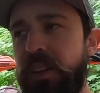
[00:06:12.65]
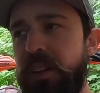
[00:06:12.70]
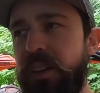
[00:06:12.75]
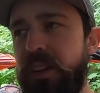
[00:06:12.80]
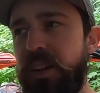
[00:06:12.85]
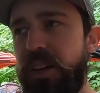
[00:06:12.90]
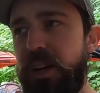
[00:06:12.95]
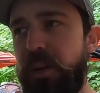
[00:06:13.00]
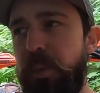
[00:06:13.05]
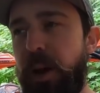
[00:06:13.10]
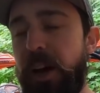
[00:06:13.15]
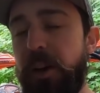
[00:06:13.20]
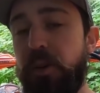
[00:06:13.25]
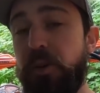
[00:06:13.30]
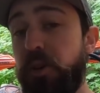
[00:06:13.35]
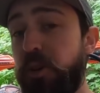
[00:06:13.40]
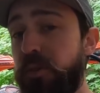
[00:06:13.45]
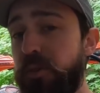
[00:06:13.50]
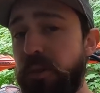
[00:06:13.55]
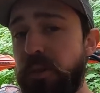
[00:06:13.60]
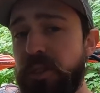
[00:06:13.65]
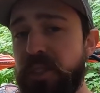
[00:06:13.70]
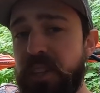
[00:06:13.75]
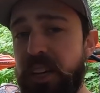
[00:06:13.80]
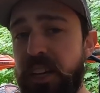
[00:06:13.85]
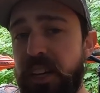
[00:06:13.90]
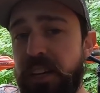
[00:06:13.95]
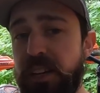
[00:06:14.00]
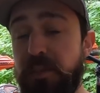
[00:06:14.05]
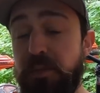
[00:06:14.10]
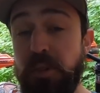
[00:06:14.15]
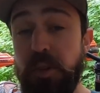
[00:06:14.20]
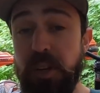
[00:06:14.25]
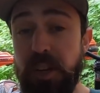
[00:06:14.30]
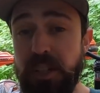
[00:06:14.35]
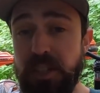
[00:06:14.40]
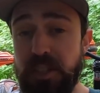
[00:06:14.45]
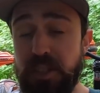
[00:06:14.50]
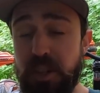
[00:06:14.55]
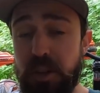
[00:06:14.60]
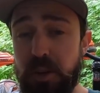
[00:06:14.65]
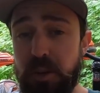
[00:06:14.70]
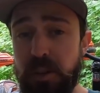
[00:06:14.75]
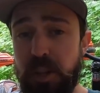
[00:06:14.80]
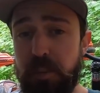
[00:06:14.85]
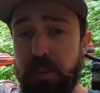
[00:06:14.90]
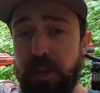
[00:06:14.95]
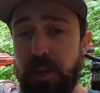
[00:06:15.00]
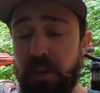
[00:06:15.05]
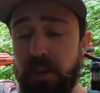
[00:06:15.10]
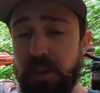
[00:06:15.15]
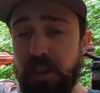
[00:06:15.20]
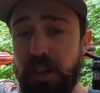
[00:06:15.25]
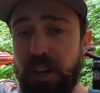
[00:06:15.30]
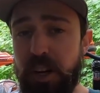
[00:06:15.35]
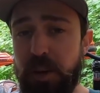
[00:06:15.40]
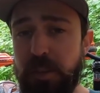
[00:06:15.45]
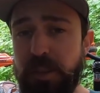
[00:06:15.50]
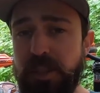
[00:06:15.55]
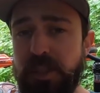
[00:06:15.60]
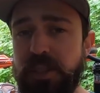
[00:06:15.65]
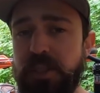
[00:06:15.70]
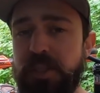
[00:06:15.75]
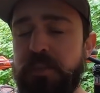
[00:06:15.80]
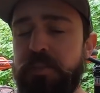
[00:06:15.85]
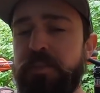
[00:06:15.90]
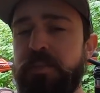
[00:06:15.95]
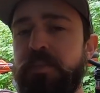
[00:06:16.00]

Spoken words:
I don't know firsthand. If you guys know, let me know in the comments.